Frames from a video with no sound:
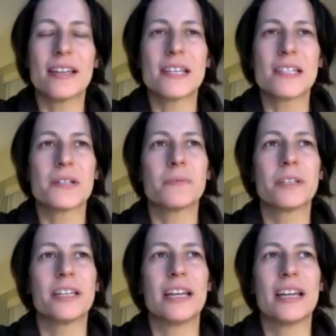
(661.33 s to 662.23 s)
it's also
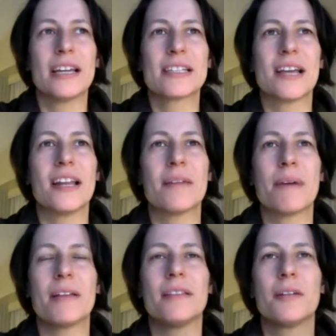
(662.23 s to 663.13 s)
really exciting
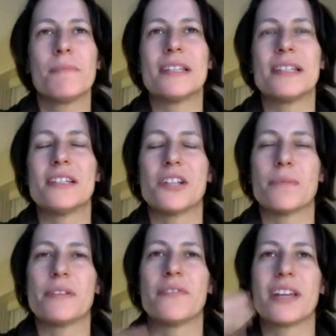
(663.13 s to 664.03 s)
about littleBits in terms
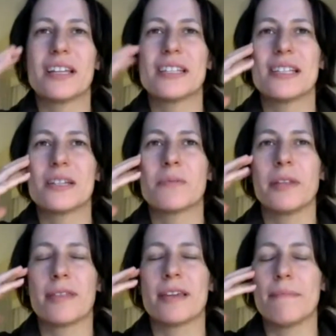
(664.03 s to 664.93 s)
of it gets us to
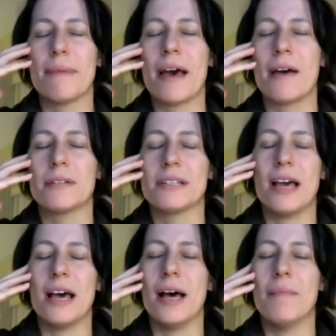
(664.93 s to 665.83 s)
really think about
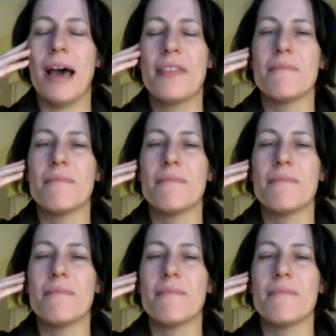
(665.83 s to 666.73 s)
how the
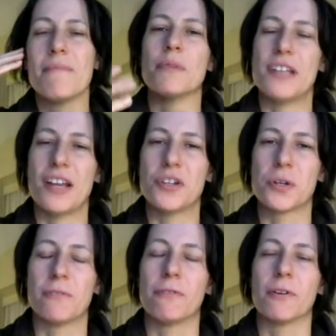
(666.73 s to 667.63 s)
maker
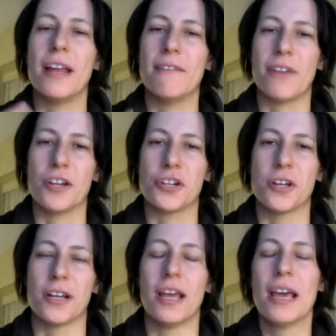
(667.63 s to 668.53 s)
movement's potential for
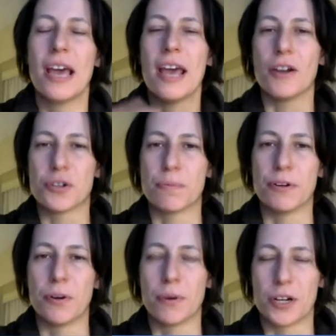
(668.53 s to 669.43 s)
innovation
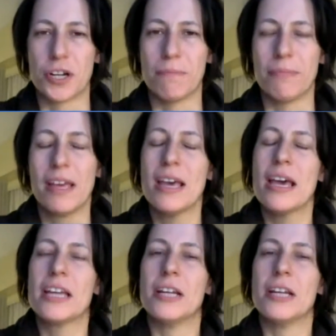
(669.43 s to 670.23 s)
and entrepreneurship.